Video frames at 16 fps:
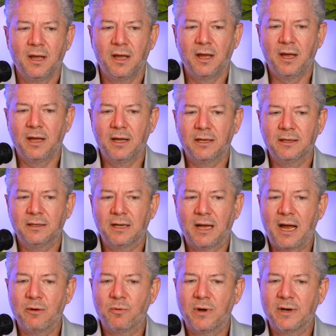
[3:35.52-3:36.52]
And
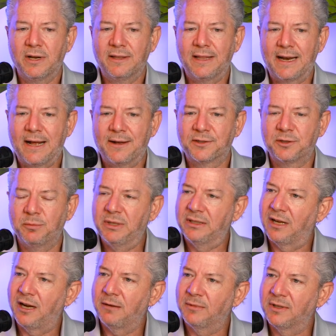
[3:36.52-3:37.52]
I wanted that house to be
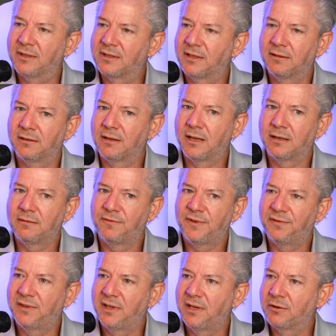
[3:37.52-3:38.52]
timeless, and that
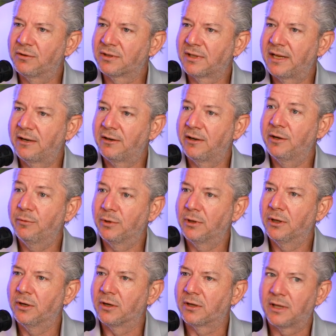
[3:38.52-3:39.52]
50 years later, it would
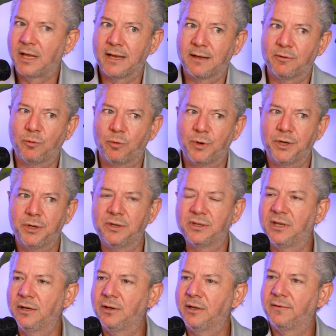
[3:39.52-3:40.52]
look like what you
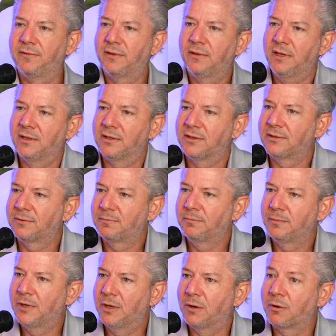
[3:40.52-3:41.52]
see these,
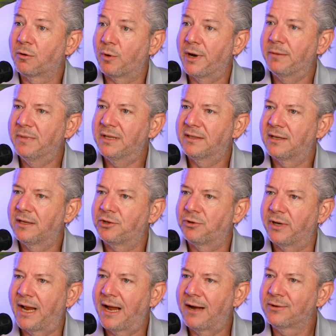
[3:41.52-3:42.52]
great
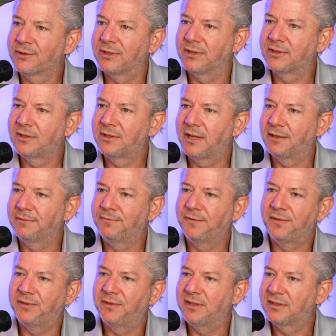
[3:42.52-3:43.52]
mid-century houses that
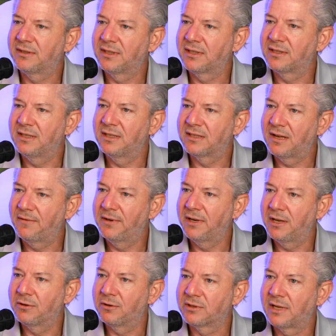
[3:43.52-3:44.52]
50, 60, 70
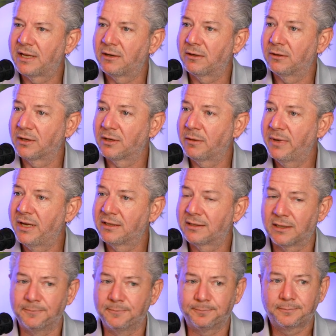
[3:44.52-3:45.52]
years later look
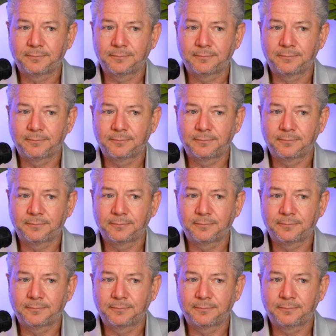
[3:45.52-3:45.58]
amazing.